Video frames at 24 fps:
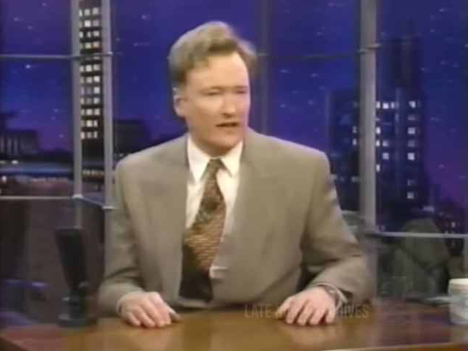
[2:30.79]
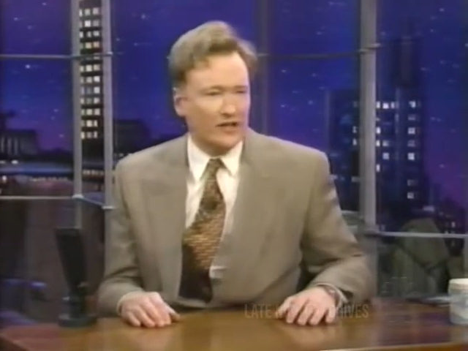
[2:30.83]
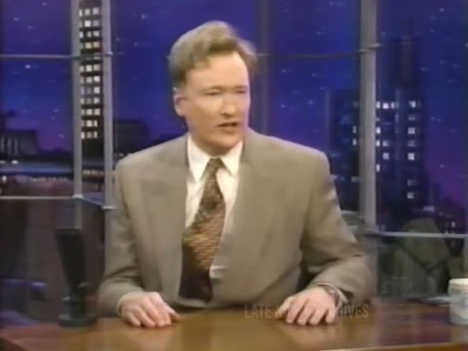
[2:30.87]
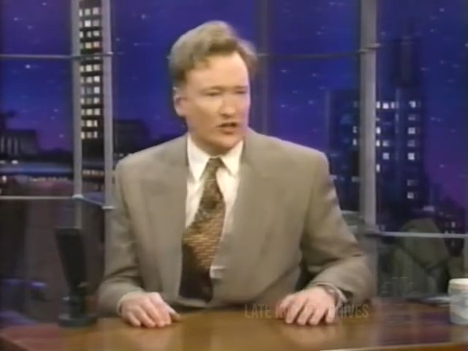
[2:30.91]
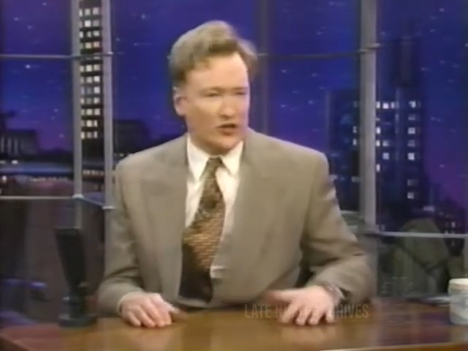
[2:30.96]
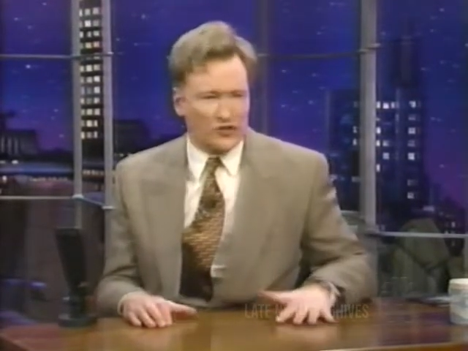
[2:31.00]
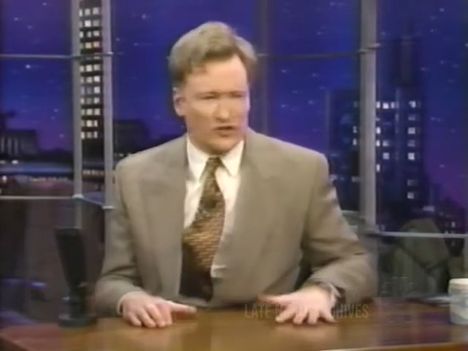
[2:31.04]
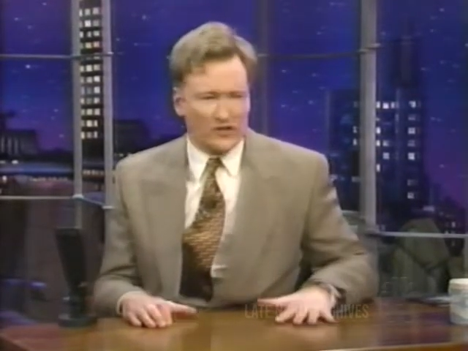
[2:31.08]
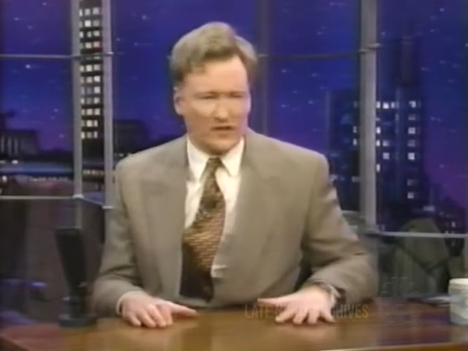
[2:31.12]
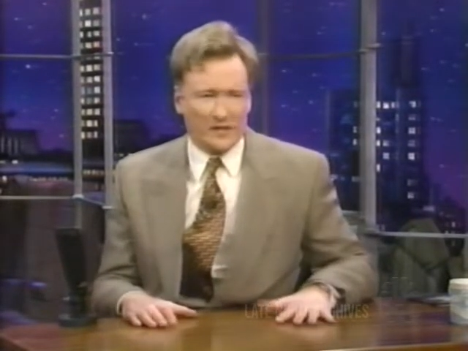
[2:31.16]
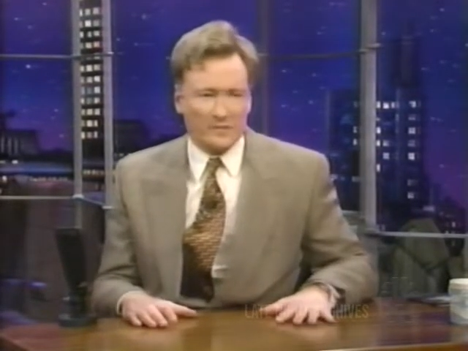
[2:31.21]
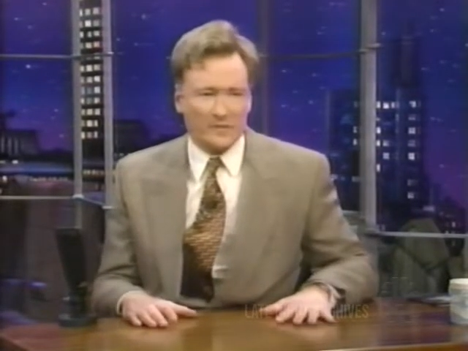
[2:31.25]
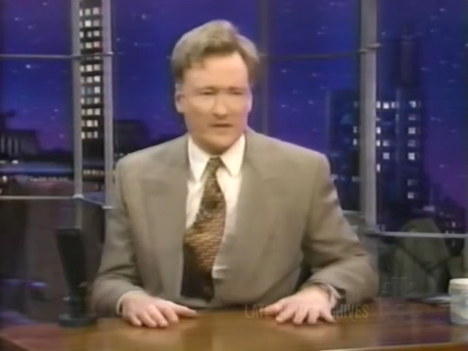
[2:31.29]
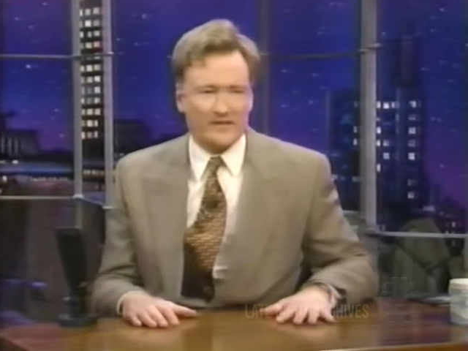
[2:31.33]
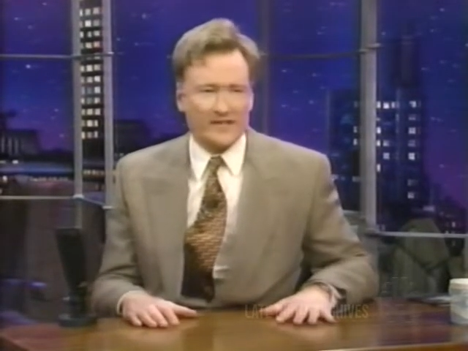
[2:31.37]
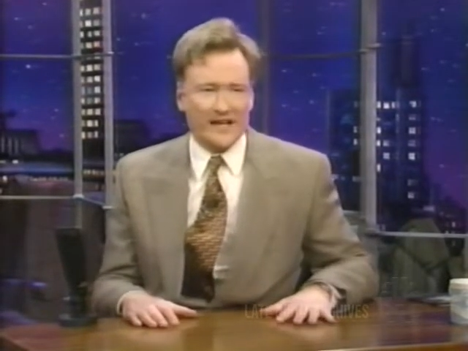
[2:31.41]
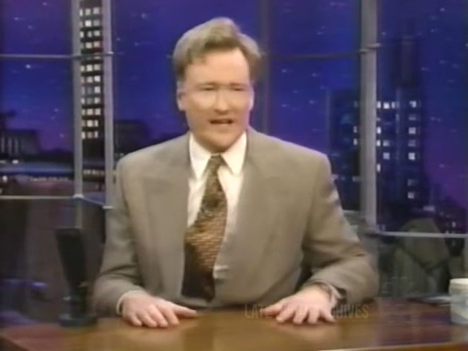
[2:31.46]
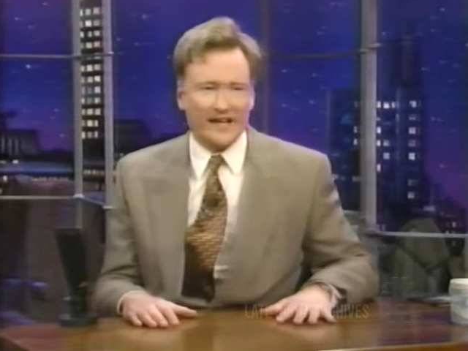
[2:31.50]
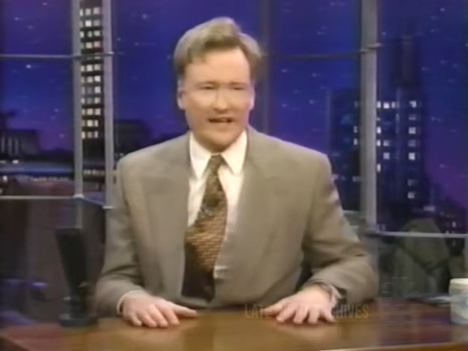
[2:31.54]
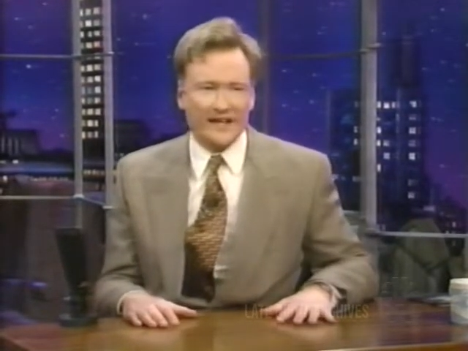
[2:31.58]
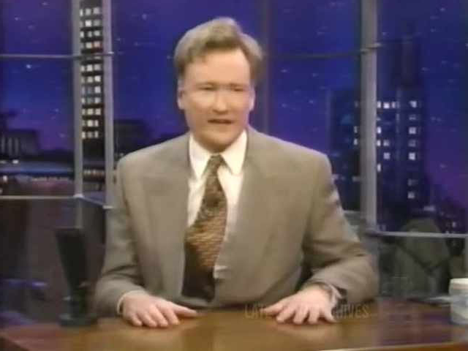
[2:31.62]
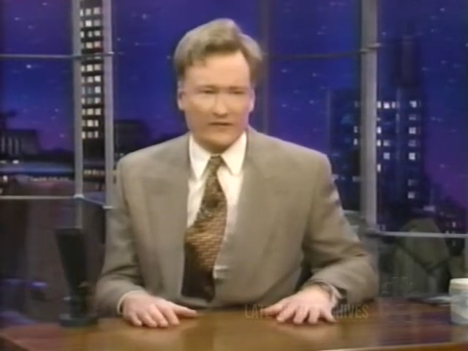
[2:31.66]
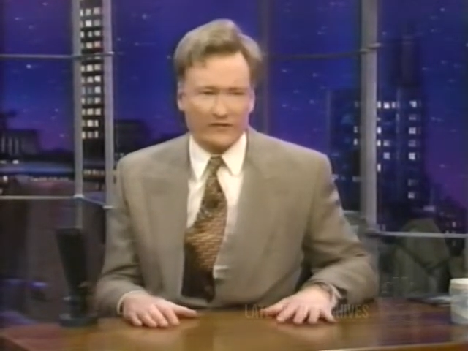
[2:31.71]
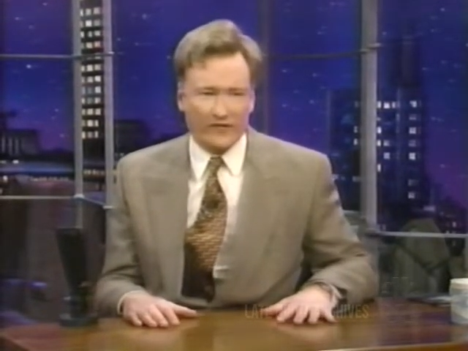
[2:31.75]
You seem to be
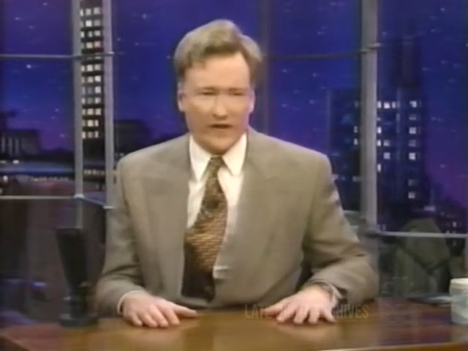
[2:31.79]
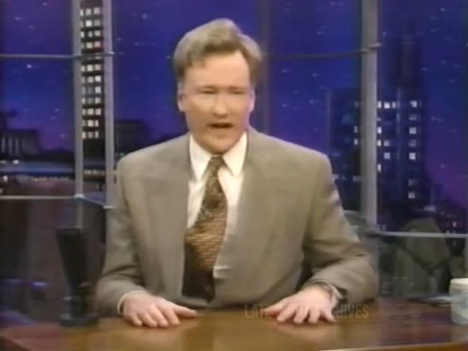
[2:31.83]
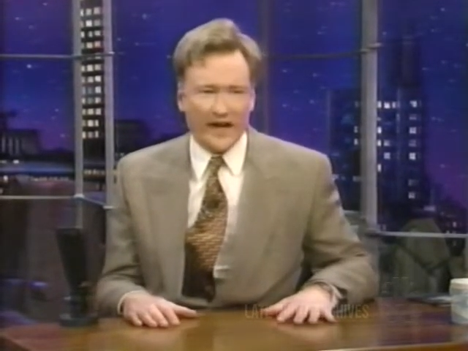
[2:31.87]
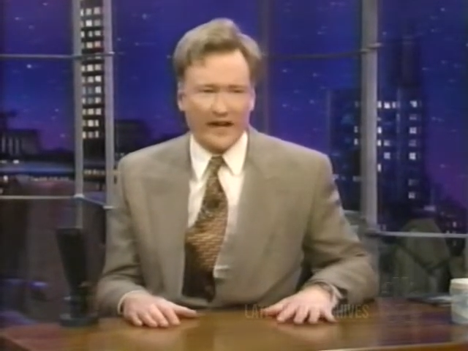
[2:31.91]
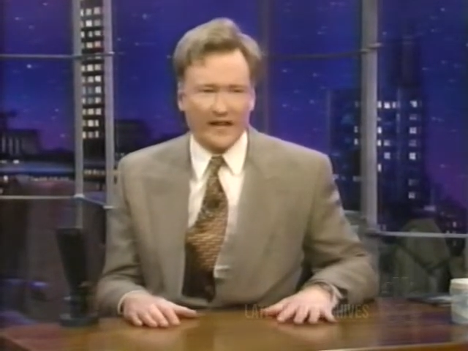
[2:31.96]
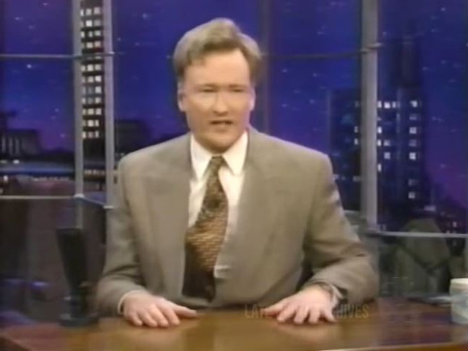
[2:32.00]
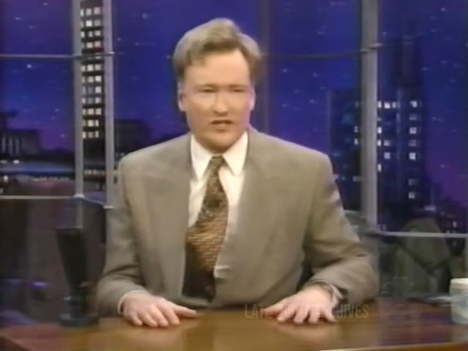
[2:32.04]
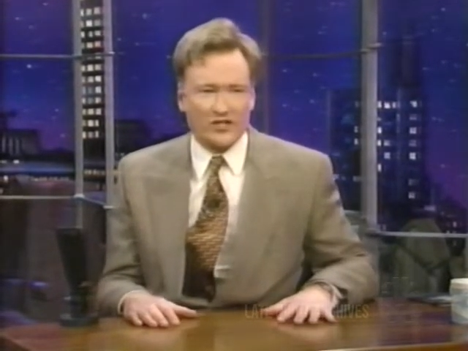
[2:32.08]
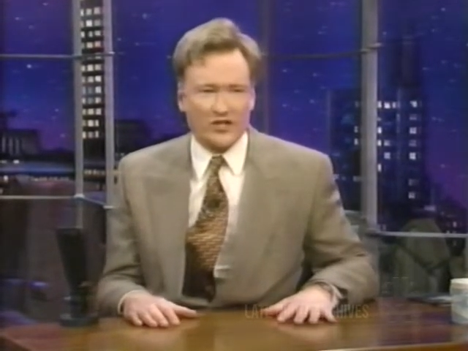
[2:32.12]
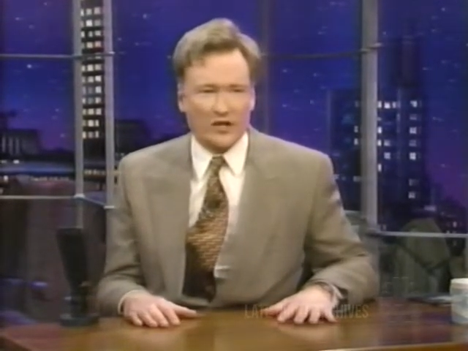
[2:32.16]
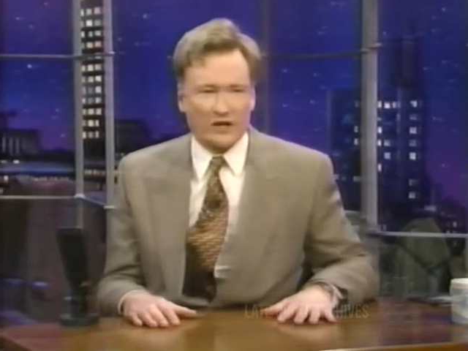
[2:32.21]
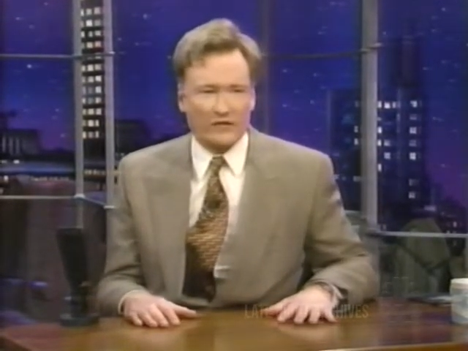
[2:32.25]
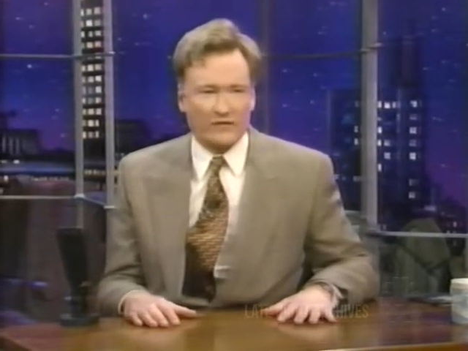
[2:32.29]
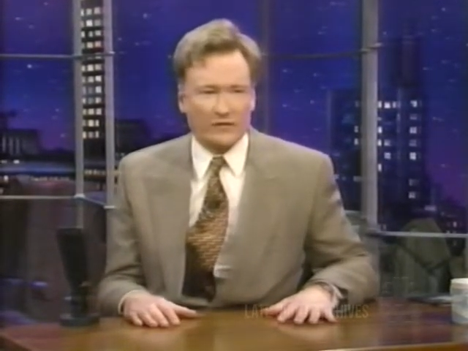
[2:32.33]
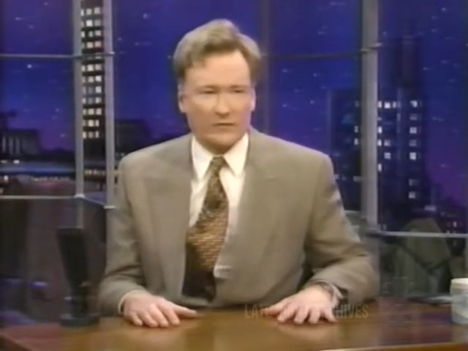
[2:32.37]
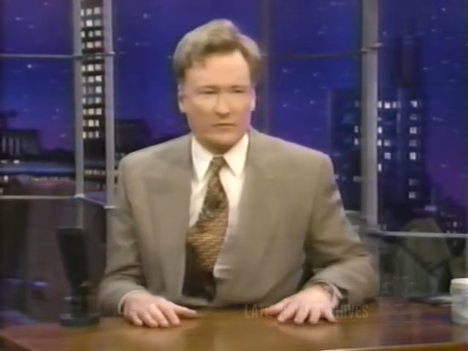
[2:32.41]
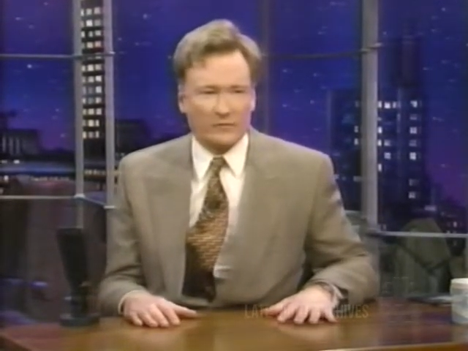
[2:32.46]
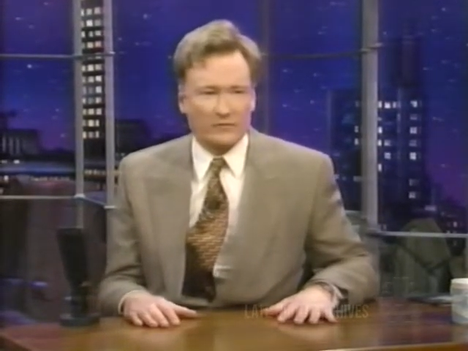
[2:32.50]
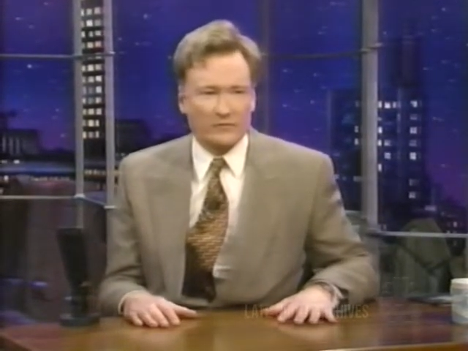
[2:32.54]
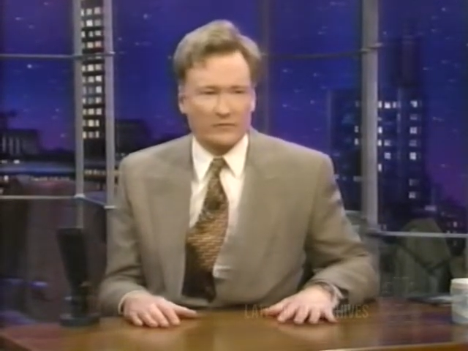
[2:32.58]
taking advantage of him.